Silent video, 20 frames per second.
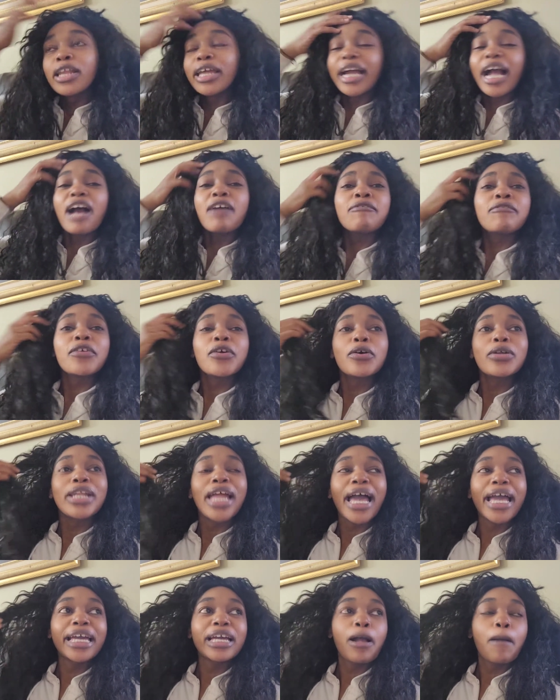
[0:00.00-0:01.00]
Like I feel
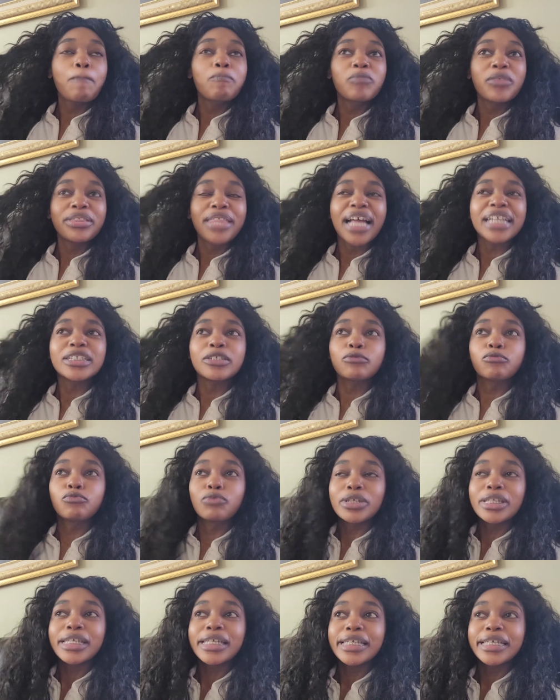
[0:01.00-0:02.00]
like that's
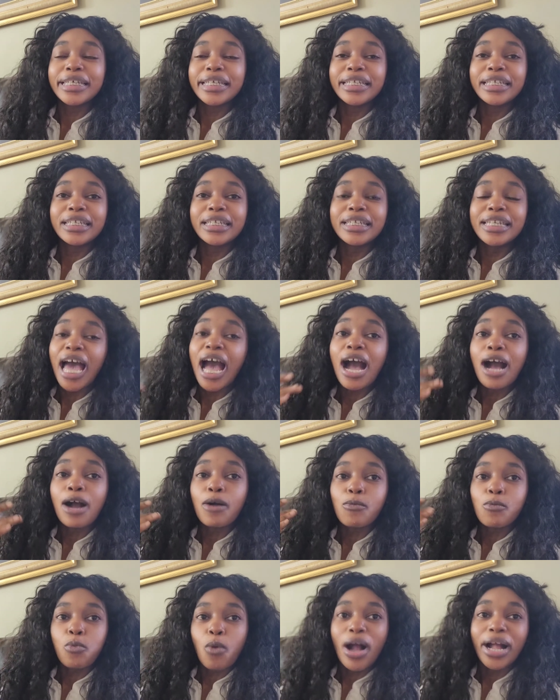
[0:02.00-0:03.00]
really
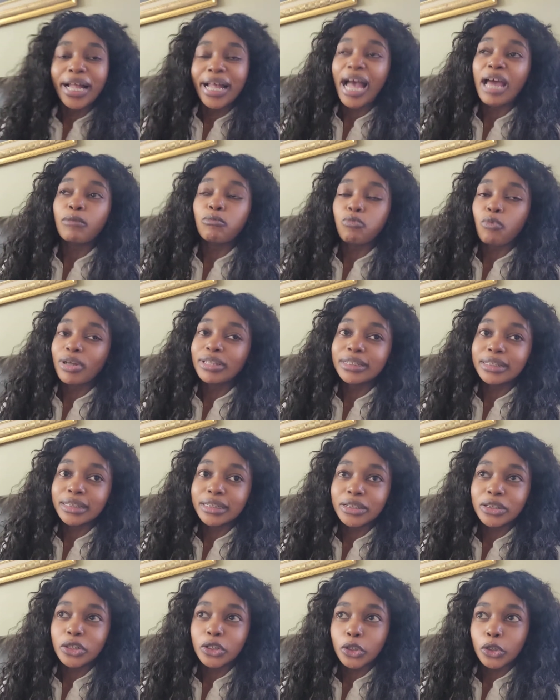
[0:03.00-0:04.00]
not what God wants
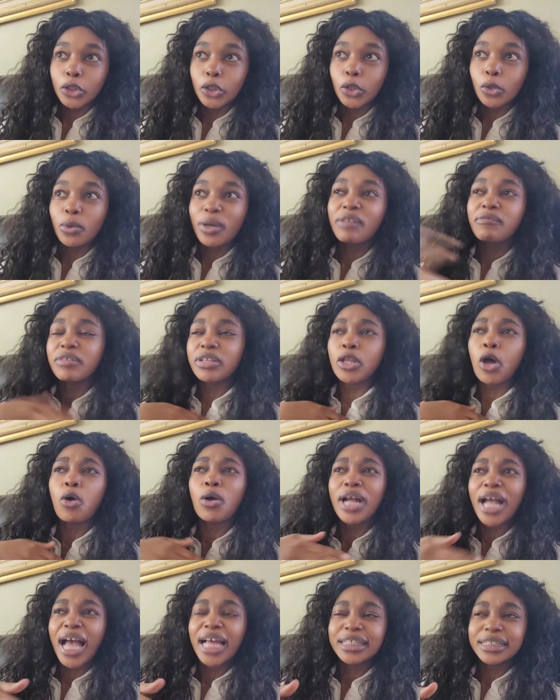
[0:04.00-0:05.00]
us to do. Even though
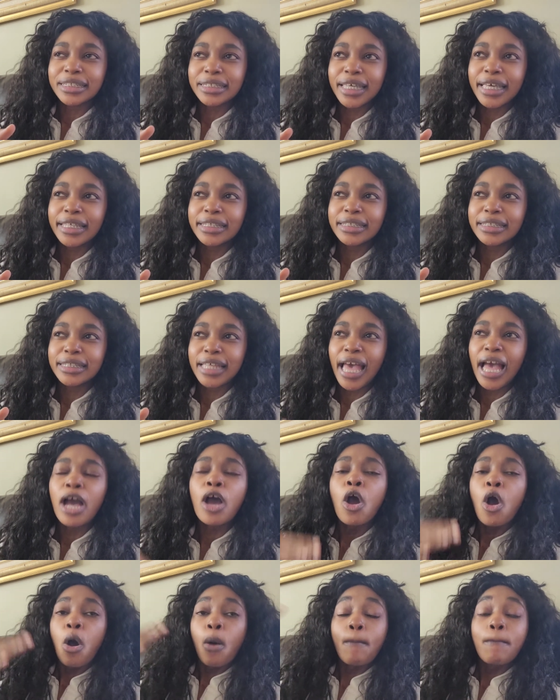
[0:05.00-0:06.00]
God says that
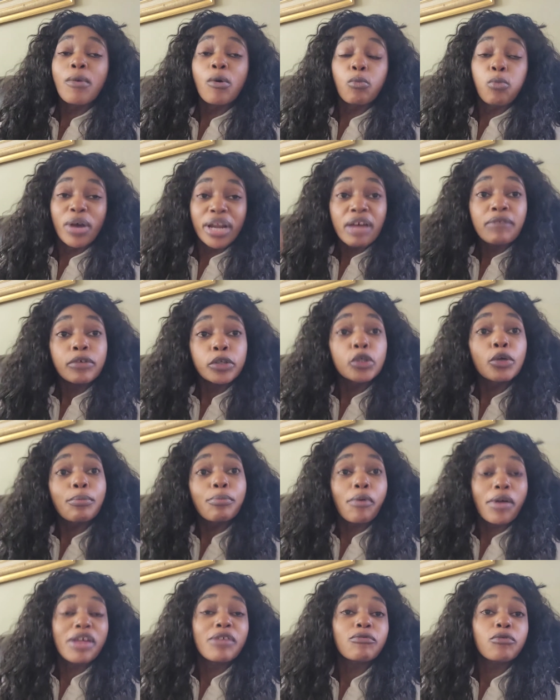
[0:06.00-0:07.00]
whatever you
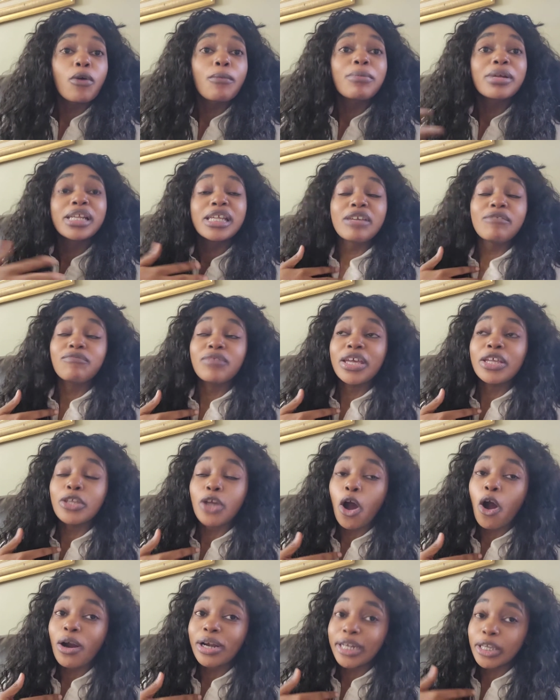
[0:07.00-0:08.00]
pray for, believe in
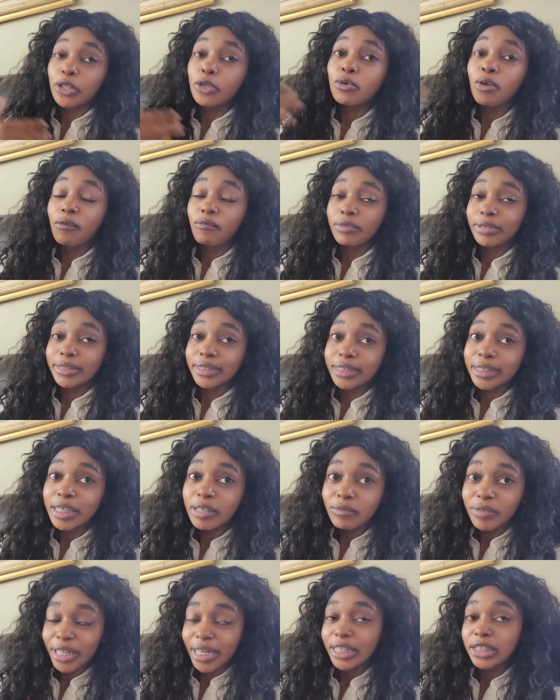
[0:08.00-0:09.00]
your heart that you have
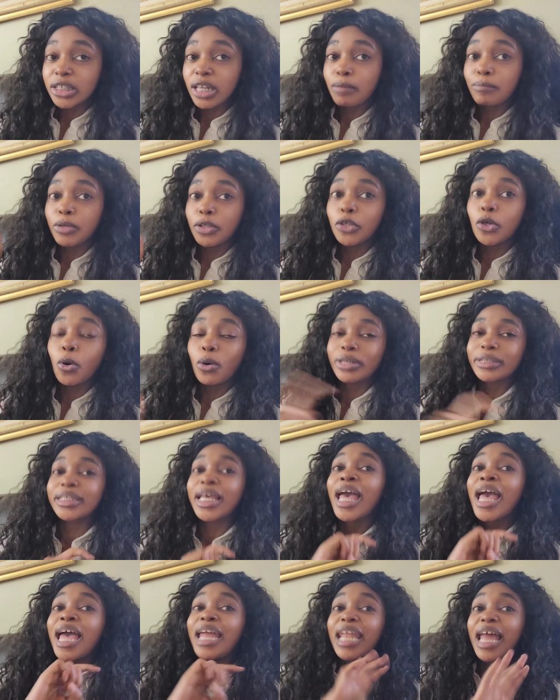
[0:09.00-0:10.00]
received it, it shall be yours.
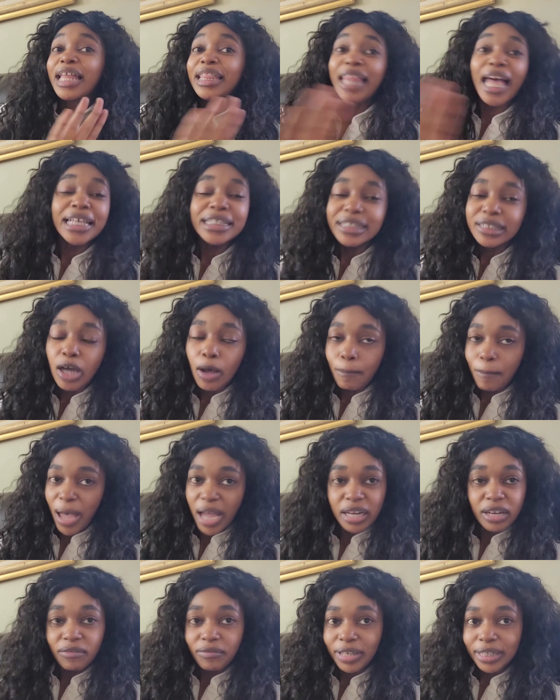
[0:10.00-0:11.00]
Now, that's not
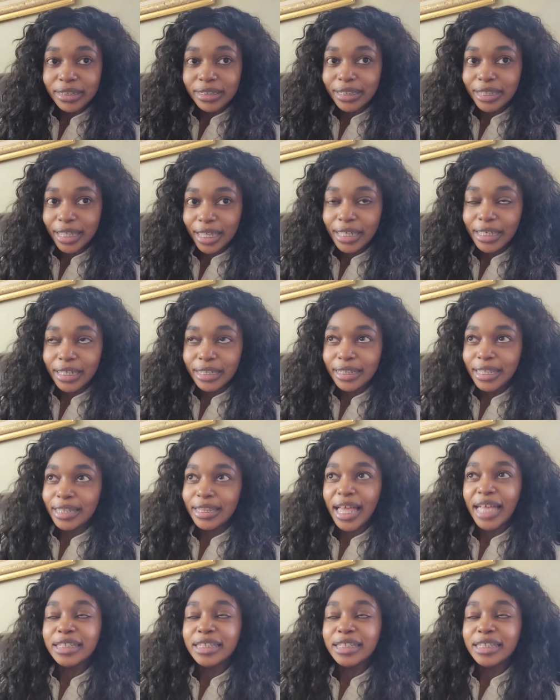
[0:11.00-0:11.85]
manifesting anything.